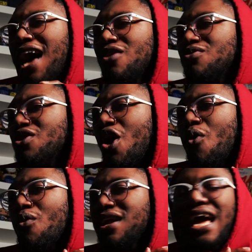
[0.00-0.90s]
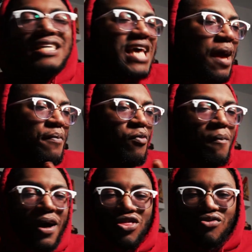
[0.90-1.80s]
I don't know what has happened with
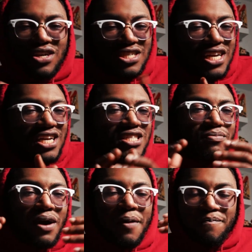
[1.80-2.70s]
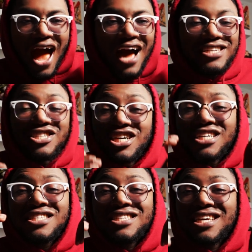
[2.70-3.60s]
my 3Gs, but I
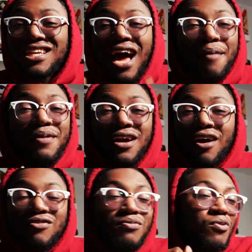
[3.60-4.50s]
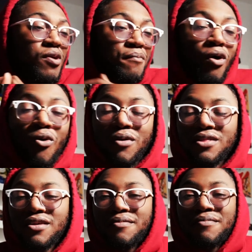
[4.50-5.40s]
just cannot be comfortable and bowl
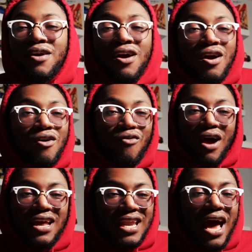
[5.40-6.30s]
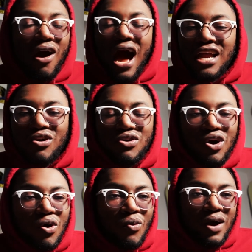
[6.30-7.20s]
with them right now. I don't
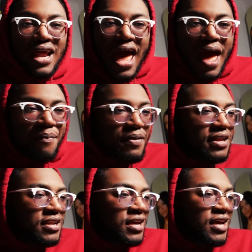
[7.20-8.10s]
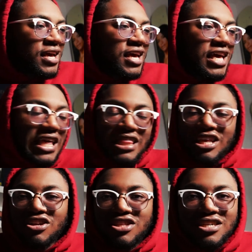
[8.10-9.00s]
know what happened. It
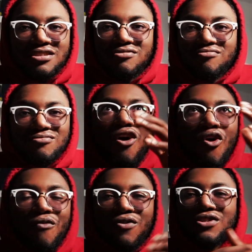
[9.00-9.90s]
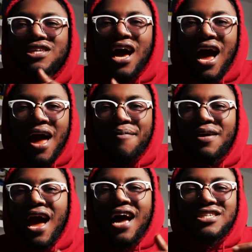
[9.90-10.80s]
literally, over time,
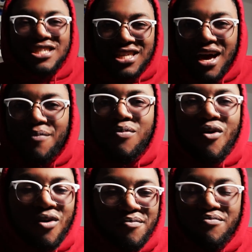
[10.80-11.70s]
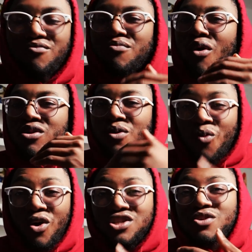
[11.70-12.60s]
I just kept on bowling
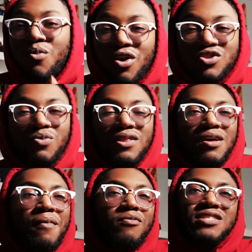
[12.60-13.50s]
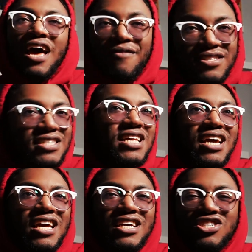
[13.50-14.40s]
worse and worse with them. I was having
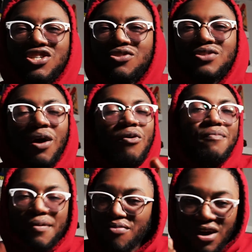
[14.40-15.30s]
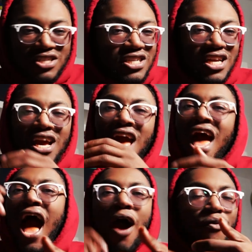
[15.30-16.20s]
stick issues. I would be brushing.
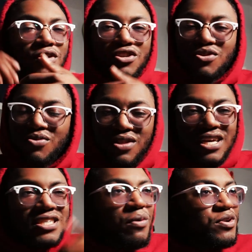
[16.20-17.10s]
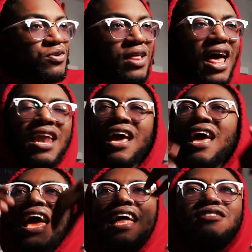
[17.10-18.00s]
I would do this, I would do that,
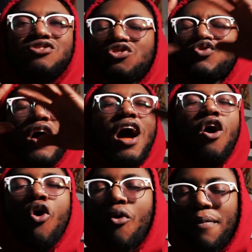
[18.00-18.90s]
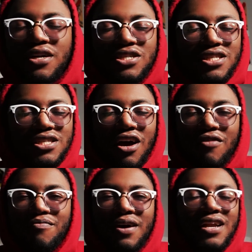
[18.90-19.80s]
and try a whole bunch of
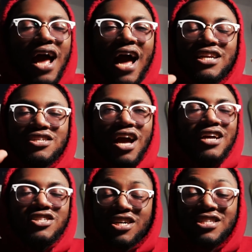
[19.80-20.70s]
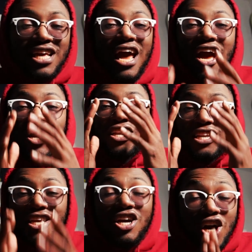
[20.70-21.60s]
stuff, but I just
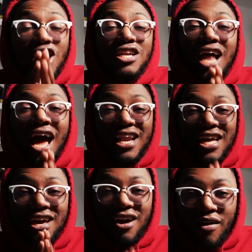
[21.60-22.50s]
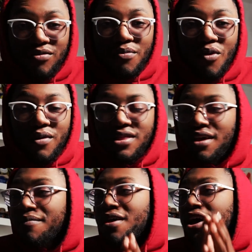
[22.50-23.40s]
could not get comfortable with
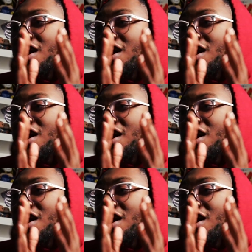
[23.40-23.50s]
them.